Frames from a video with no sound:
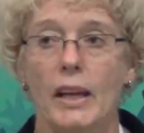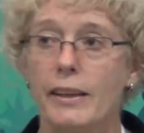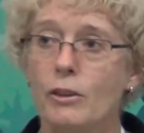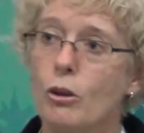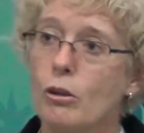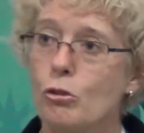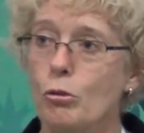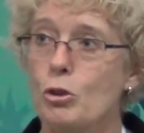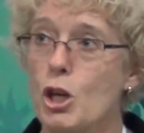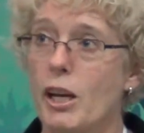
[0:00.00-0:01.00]
It
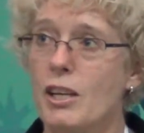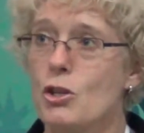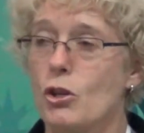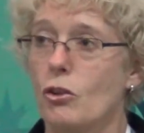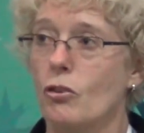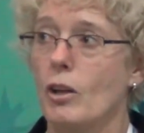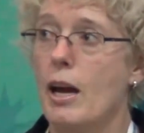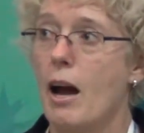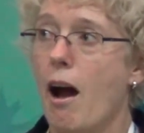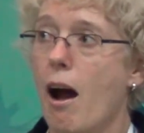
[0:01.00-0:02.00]
also changes
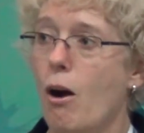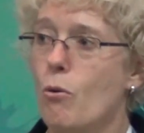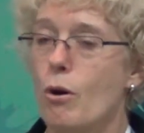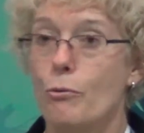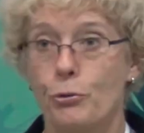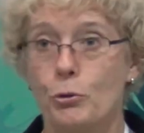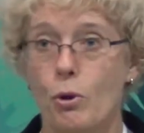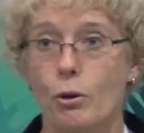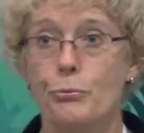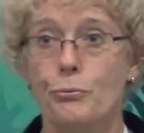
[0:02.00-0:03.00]
our
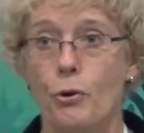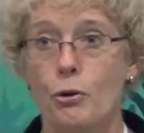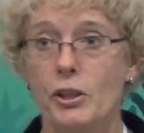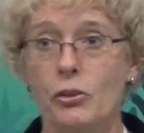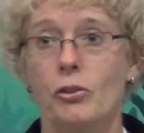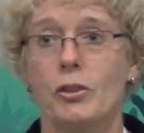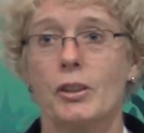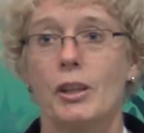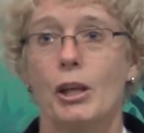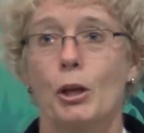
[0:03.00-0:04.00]
view on forest,
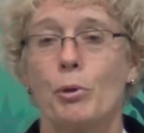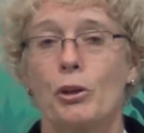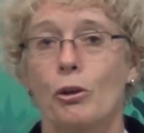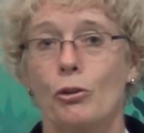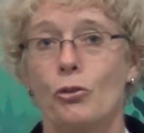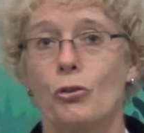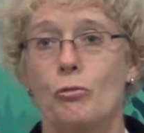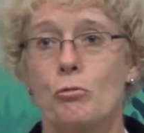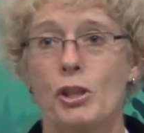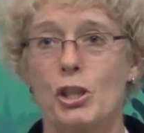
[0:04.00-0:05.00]
because
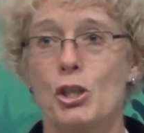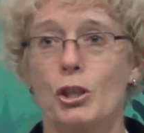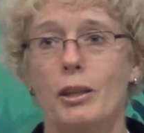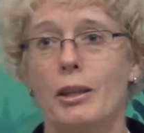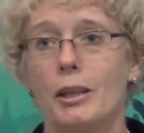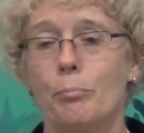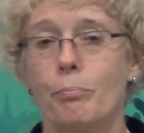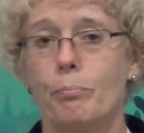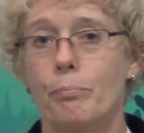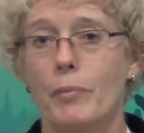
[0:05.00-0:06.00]
traditionally,
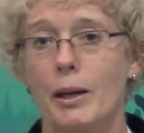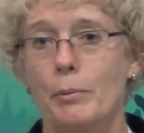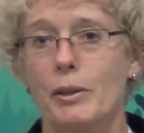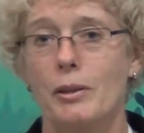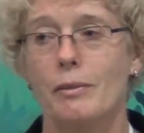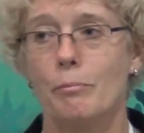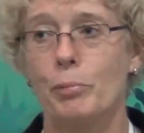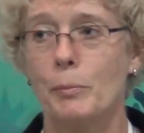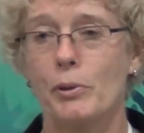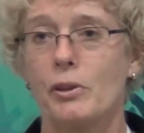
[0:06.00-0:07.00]

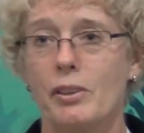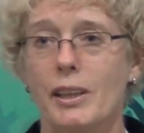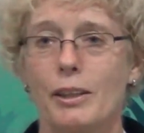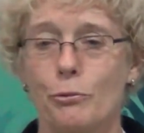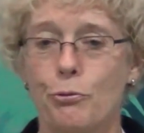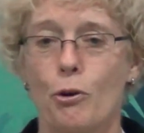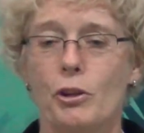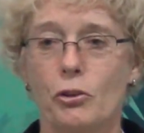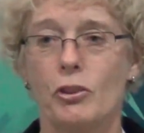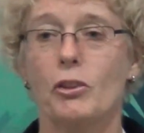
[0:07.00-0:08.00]
people think a
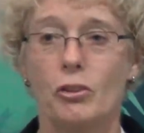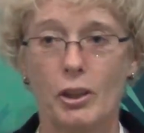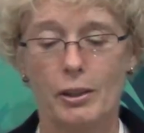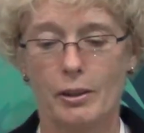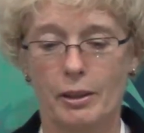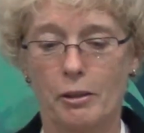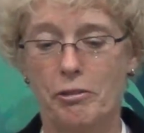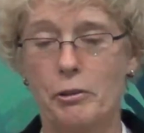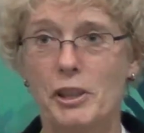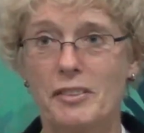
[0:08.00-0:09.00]
forest is a
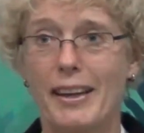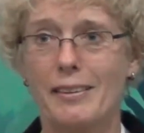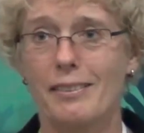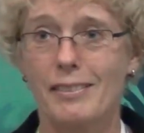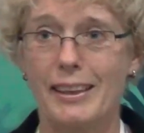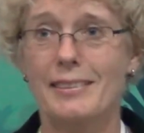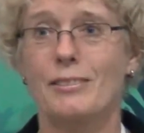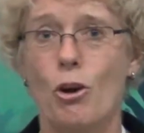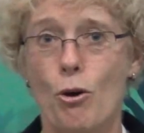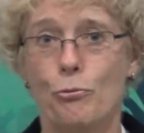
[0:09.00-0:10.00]
very dense
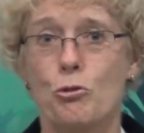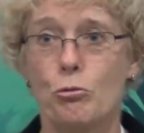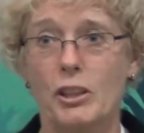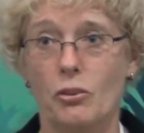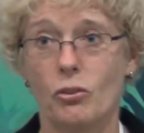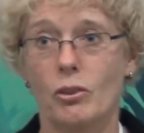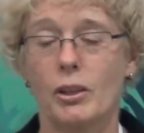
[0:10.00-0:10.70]
cluster of trees.